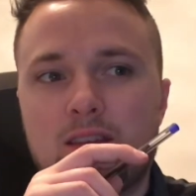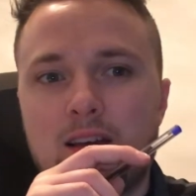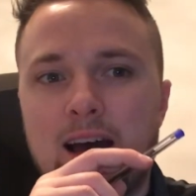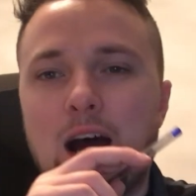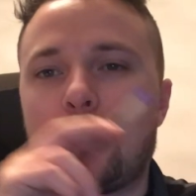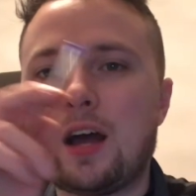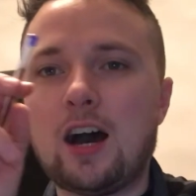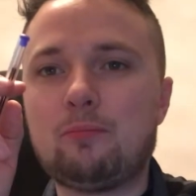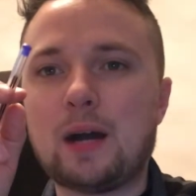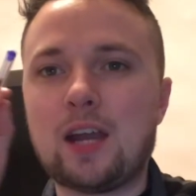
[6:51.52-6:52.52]
hour and a
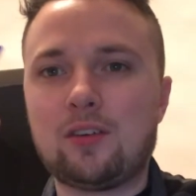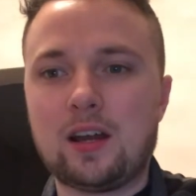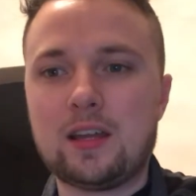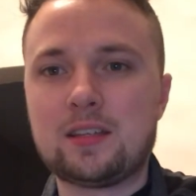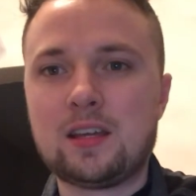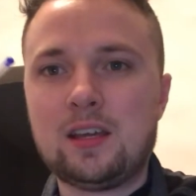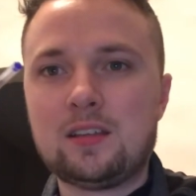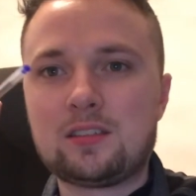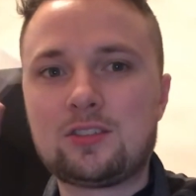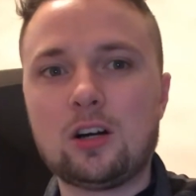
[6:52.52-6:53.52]
half bike ride,
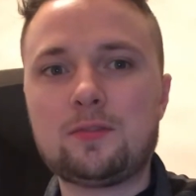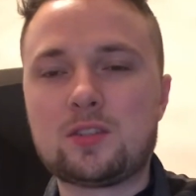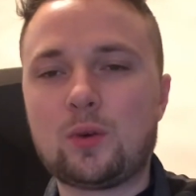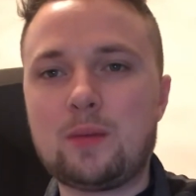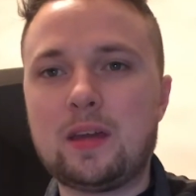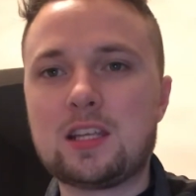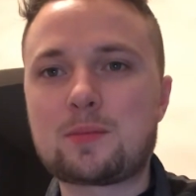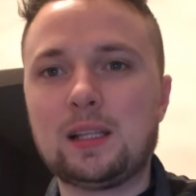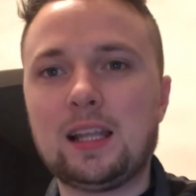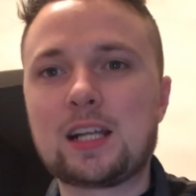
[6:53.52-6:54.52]
stopped for 20 minutes,
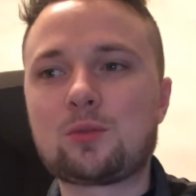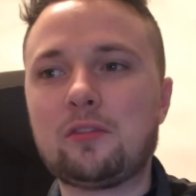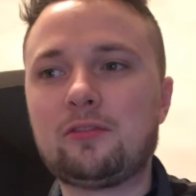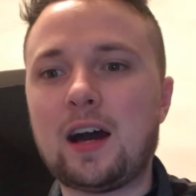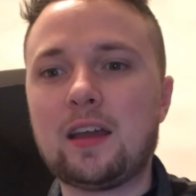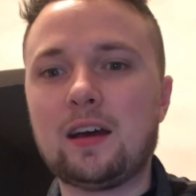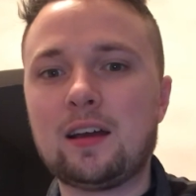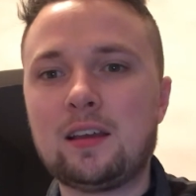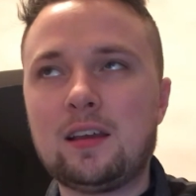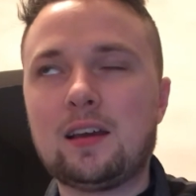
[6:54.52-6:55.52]
my legs were on
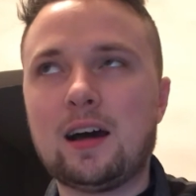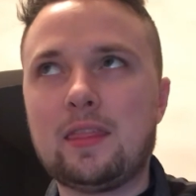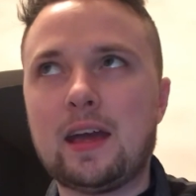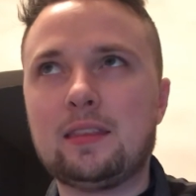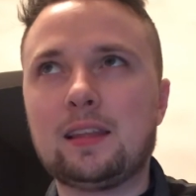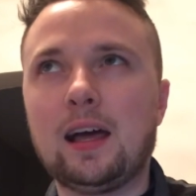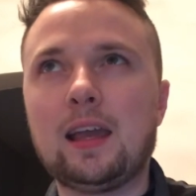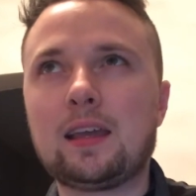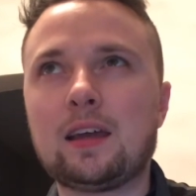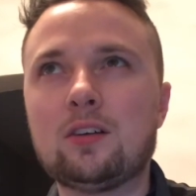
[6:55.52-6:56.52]
fire, and then did
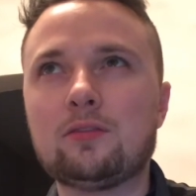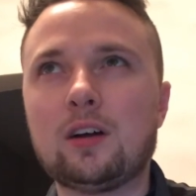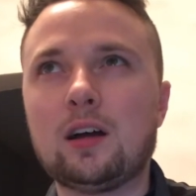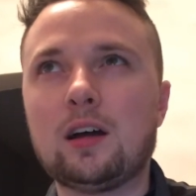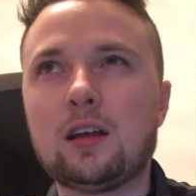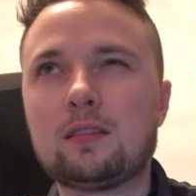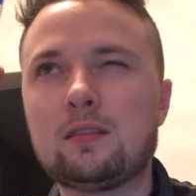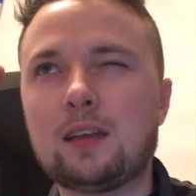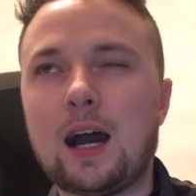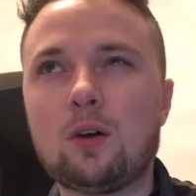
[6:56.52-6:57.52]
another
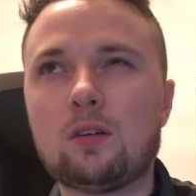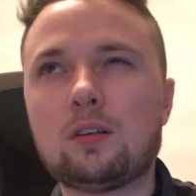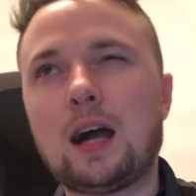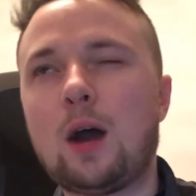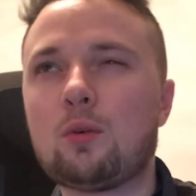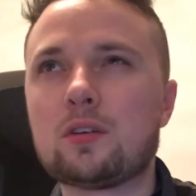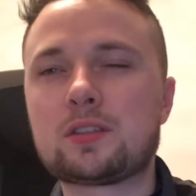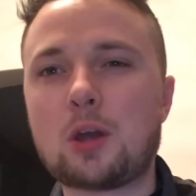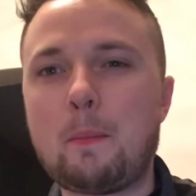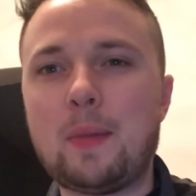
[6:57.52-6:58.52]
hour or
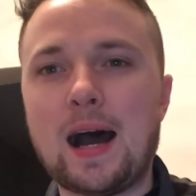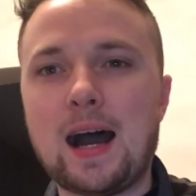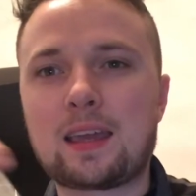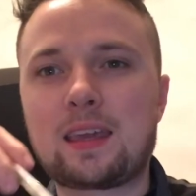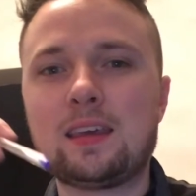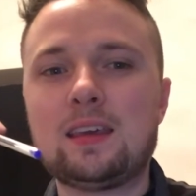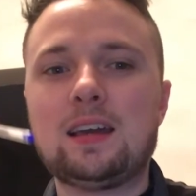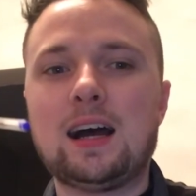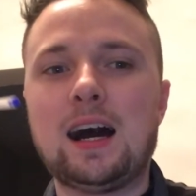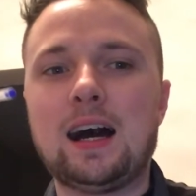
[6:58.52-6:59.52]
so back,
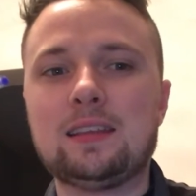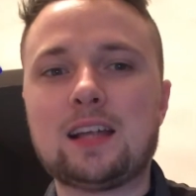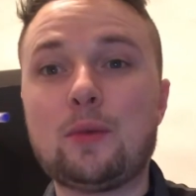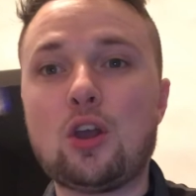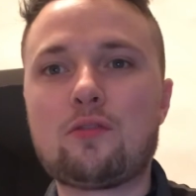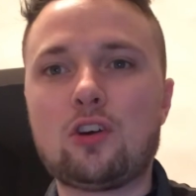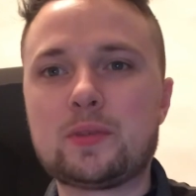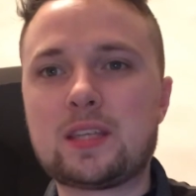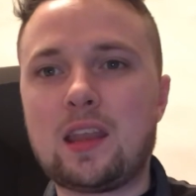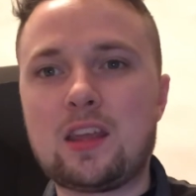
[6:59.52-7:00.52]
and my overall
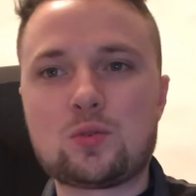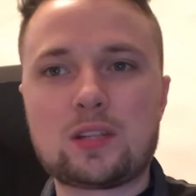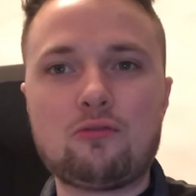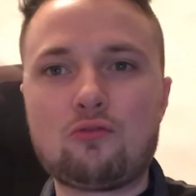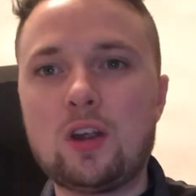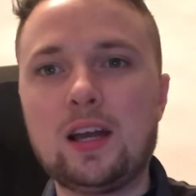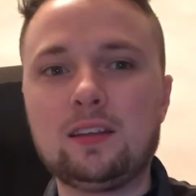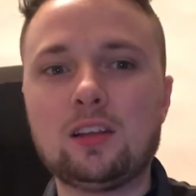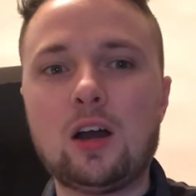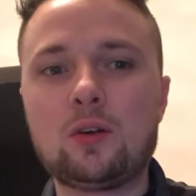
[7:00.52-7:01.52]
percentage was really
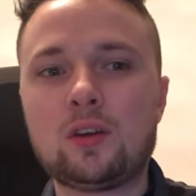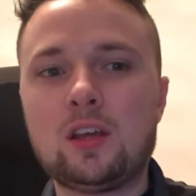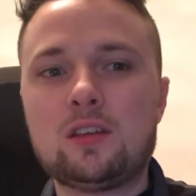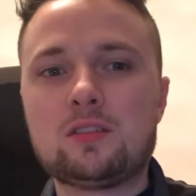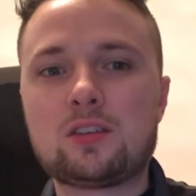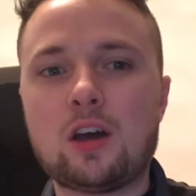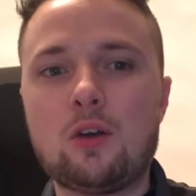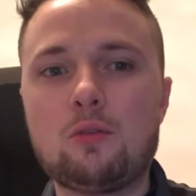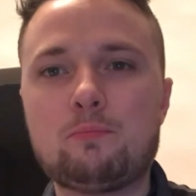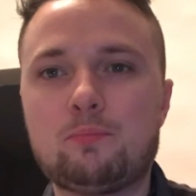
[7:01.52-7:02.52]
low.
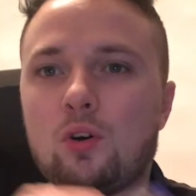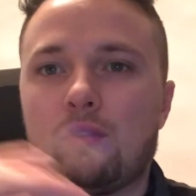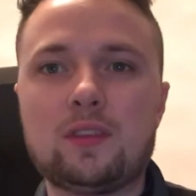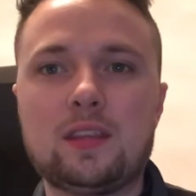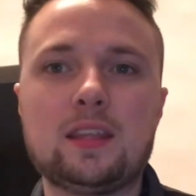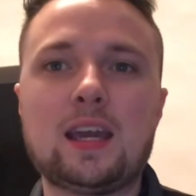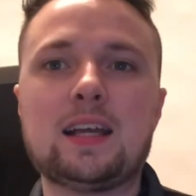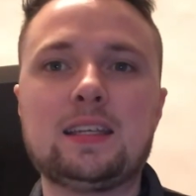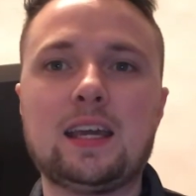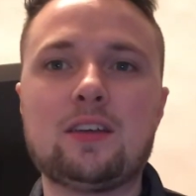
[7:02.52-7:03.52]
So, but the
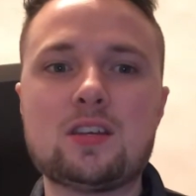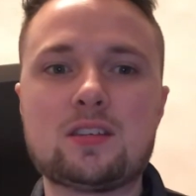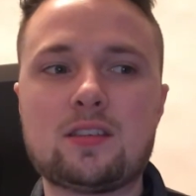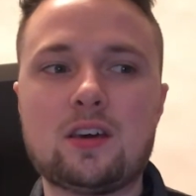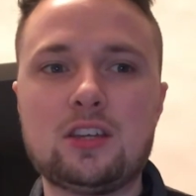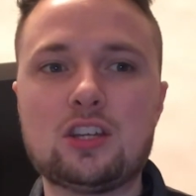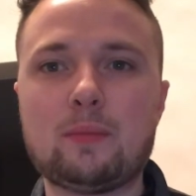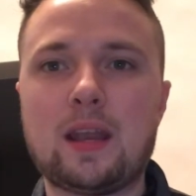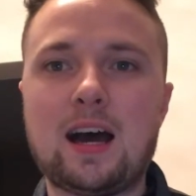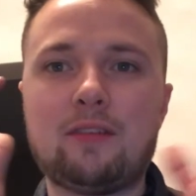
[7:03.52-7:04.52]
idea is that you're not
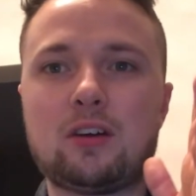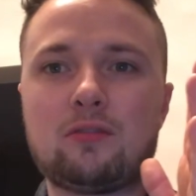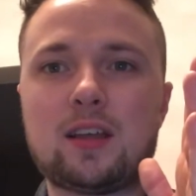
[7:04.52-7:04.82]
meant to have that